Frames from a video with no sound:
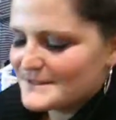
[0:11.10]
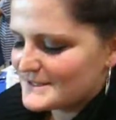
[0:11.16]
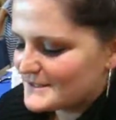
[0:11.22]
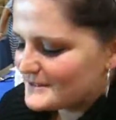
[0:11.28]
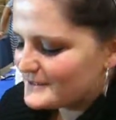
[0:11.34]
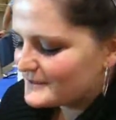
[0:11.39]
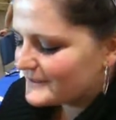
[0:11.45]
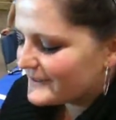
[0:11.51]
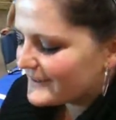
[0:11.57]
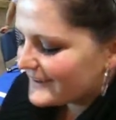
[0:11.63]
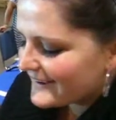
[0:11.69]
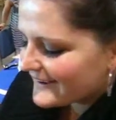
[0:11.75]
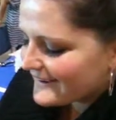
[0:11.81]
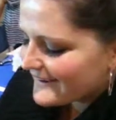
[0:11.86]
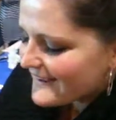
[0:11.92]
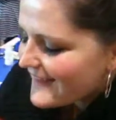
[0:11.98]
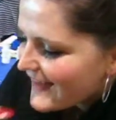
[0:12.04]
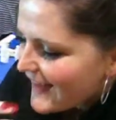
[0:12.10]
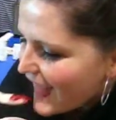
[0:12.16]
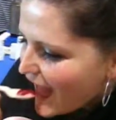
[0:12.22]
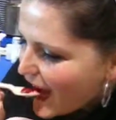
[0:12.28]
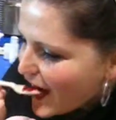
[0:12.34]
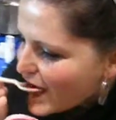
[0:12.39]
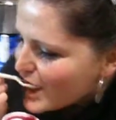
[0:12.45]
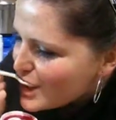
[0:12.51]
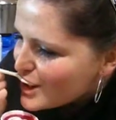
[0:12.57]
So good.
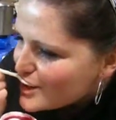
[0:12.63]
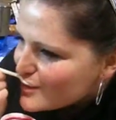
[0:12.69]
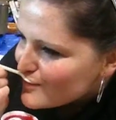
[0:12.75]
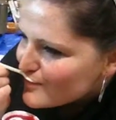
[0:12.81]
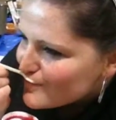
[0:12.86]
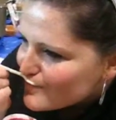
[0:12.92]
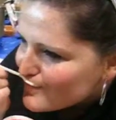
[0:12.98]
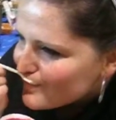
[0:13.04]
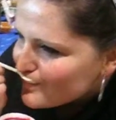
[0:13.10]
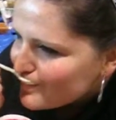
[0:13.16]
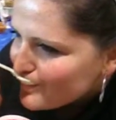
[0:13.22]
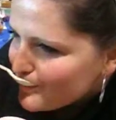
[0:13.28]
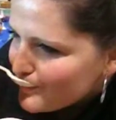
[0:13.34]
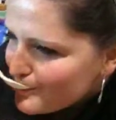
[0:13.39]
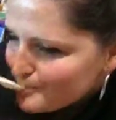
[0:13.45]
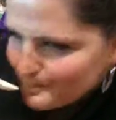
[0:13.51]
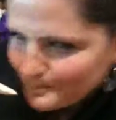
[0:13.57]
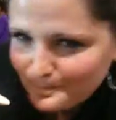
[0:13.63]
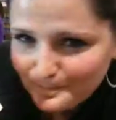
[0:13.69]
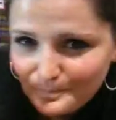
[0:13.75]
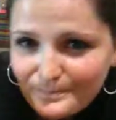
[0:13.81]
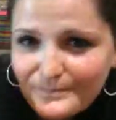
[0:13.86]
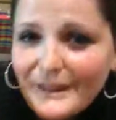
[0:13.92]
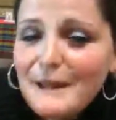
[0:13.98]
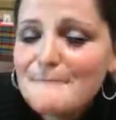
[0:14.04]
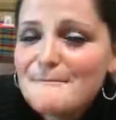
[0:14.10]
What's your name?
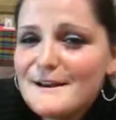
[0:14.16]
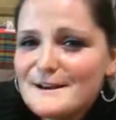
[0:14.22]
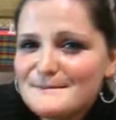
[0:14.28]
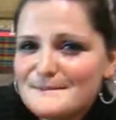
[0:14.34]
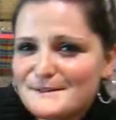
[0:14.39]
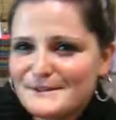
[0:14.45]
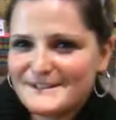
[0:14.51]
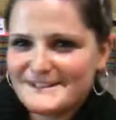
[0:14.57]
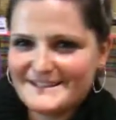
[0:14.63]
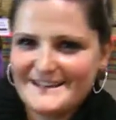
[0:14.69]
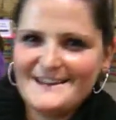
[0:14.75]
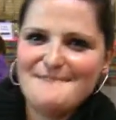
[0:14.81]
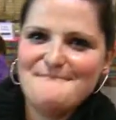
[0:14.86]
My name's Christy.